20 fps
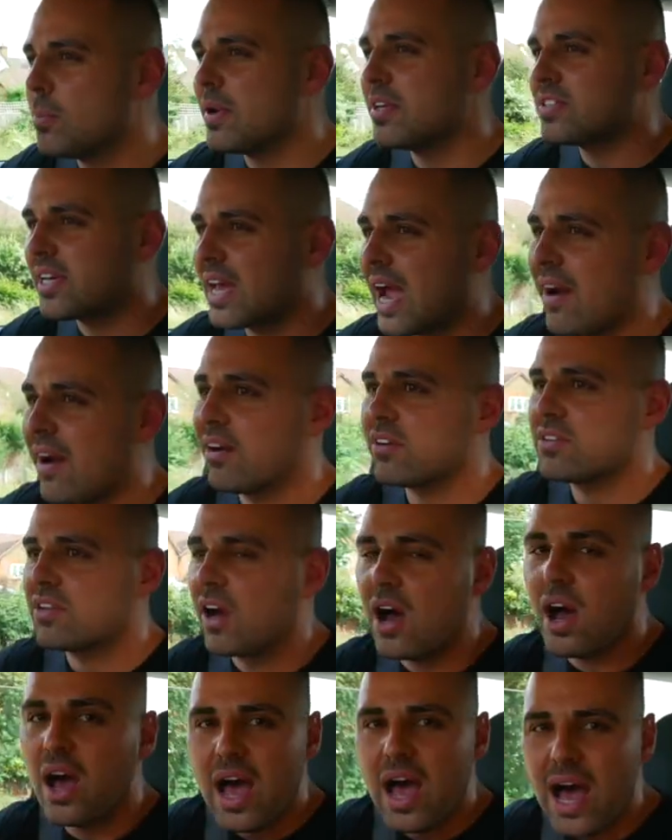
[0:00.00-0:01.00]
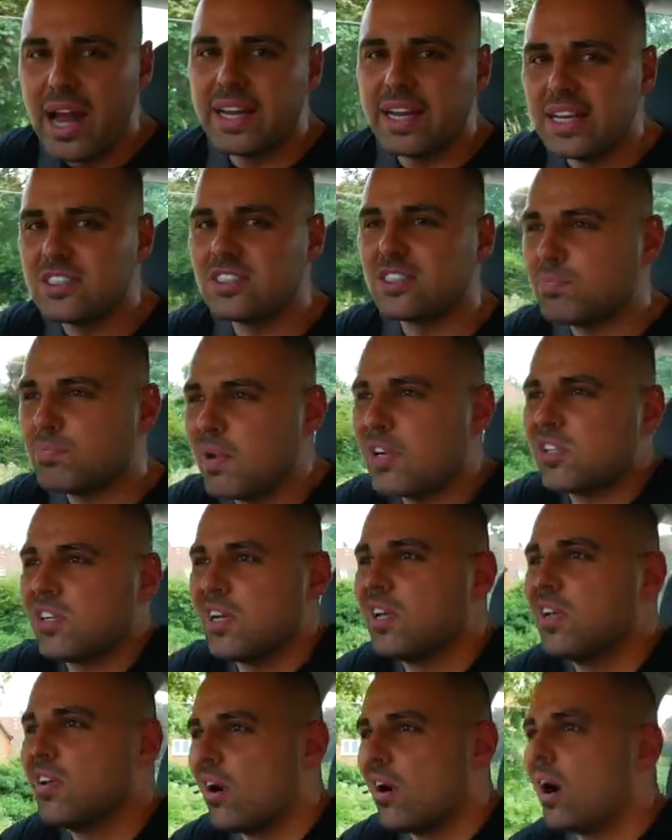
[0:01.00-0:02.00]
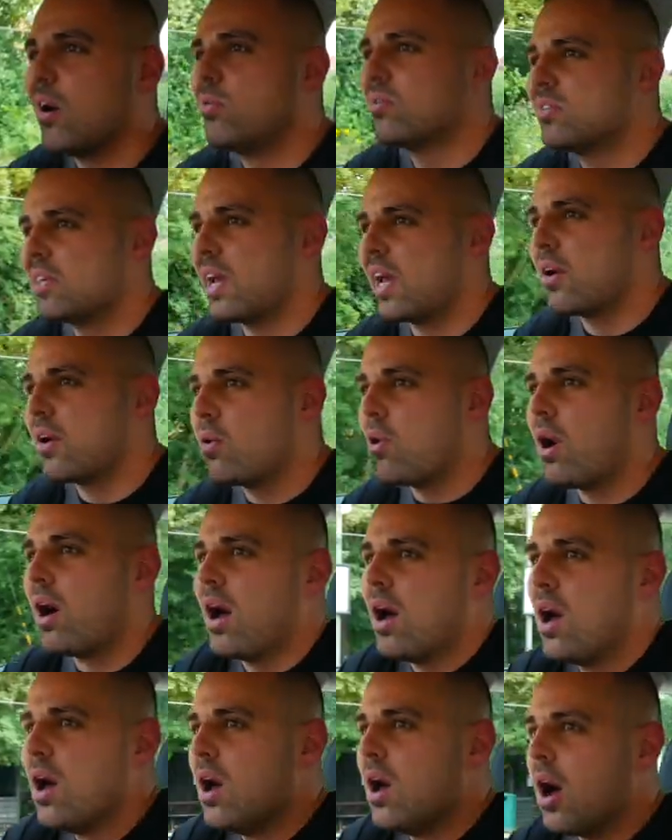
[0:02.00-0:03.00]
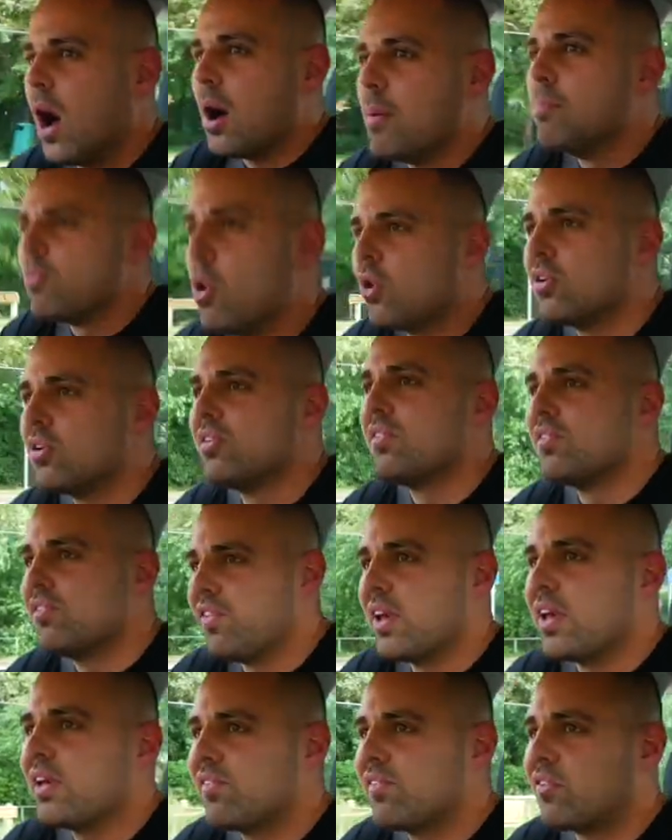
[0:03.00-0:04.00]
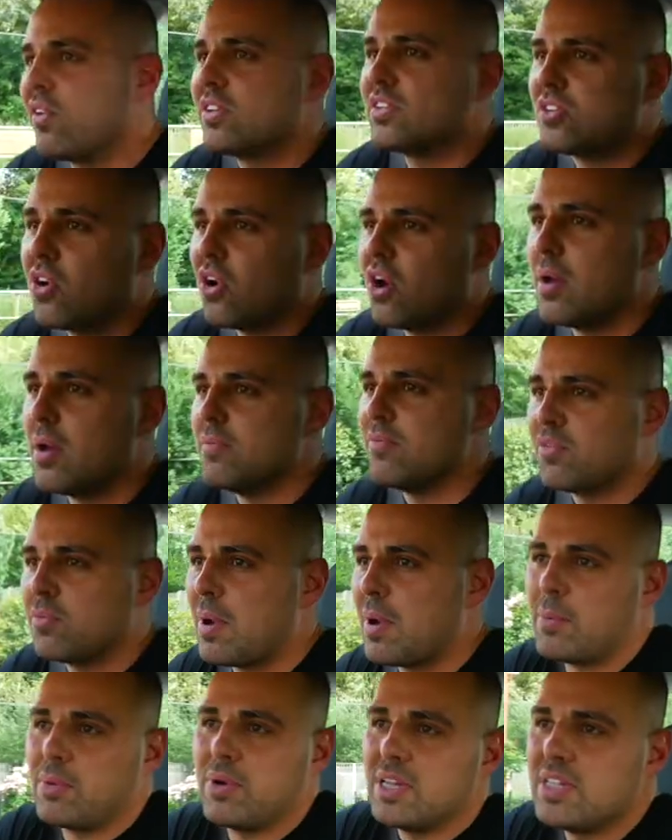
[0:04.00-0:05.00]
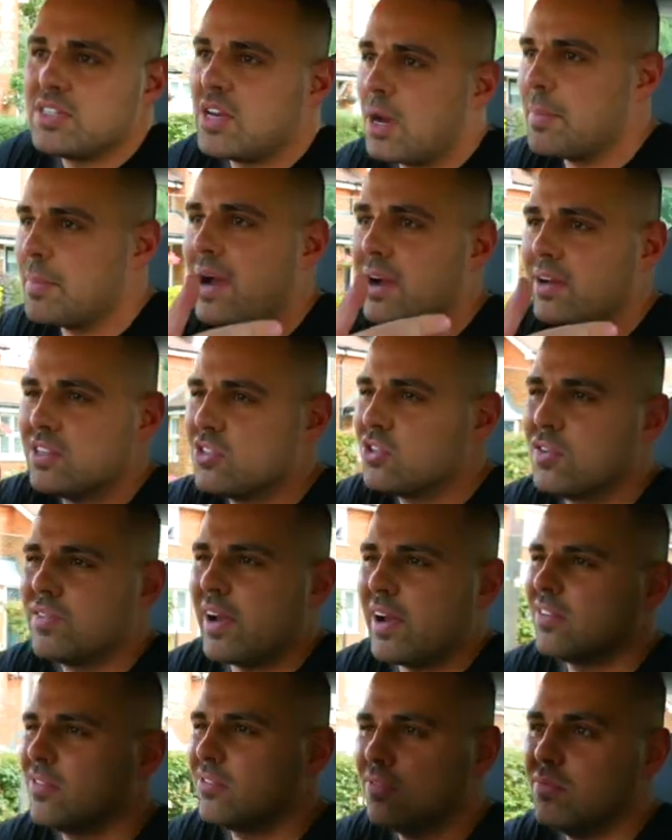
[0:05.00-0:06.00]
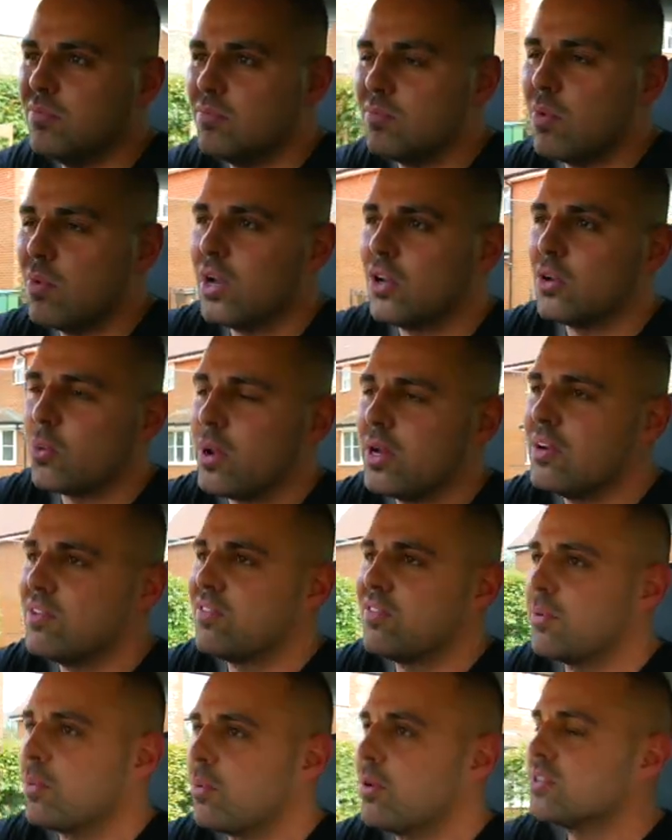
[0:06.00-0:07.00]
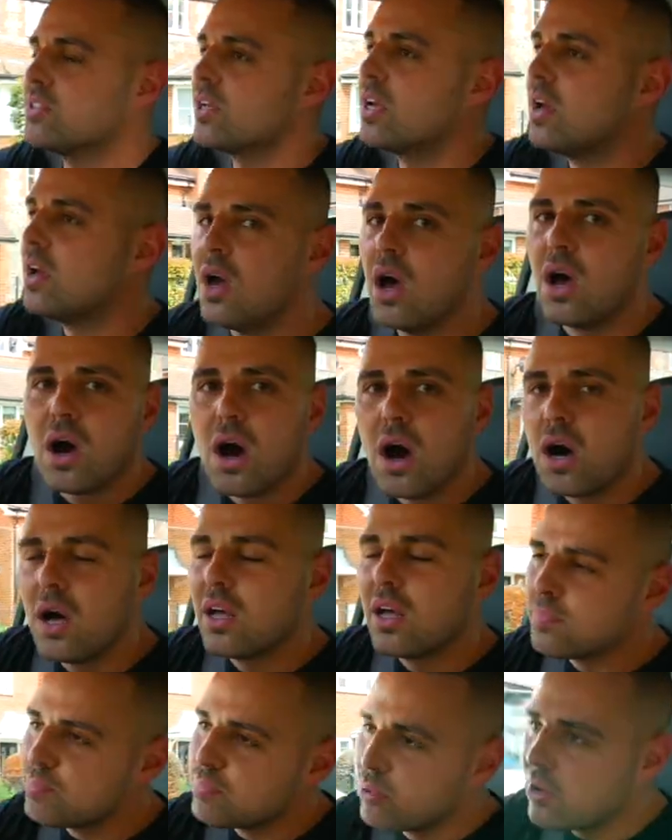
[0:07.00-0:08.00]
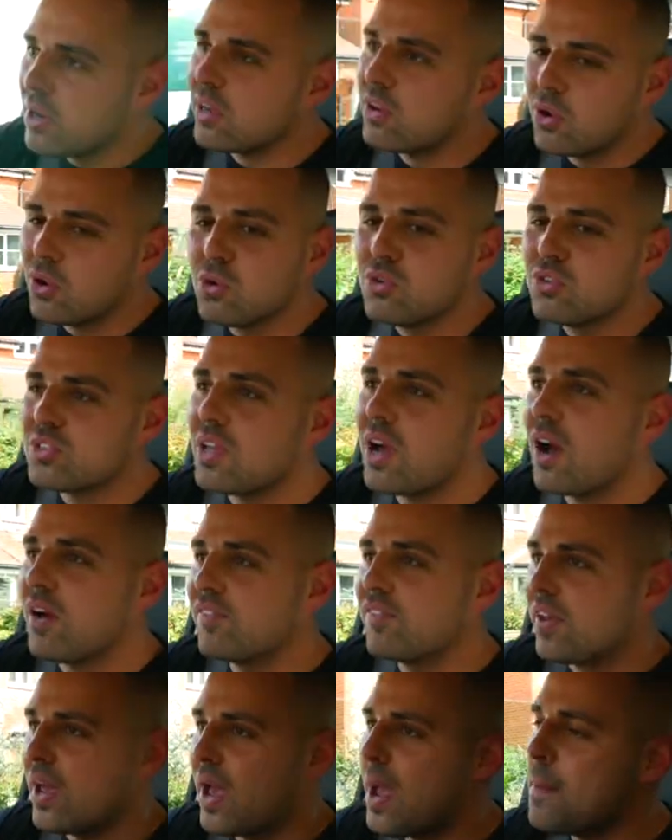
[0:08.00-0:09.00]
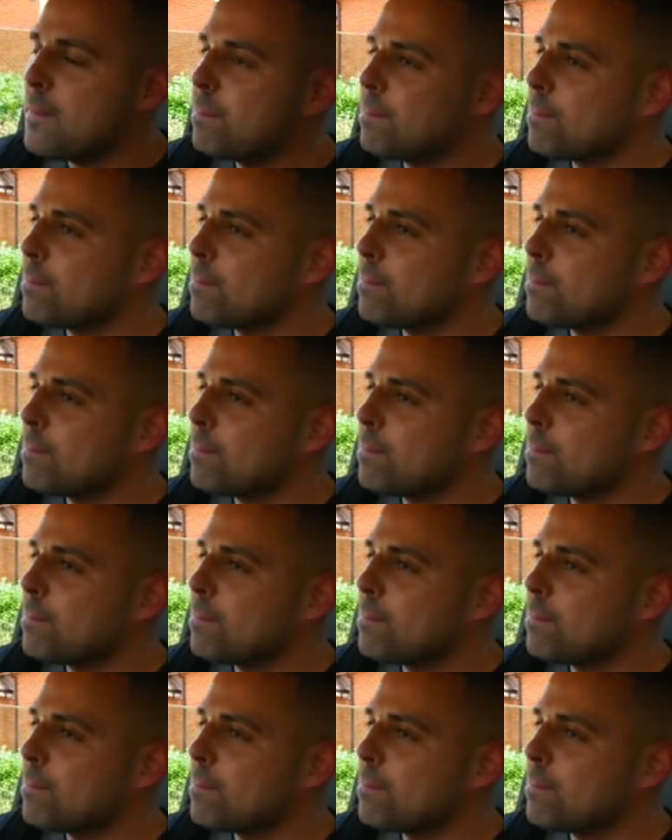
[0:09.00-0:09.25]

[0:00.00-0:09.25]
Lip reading: bits of character, and it is especially, I would say, quite a modern thing for its time. Back when these come out in 2001 or whenever it was. It's pretty cool stuff, yeah?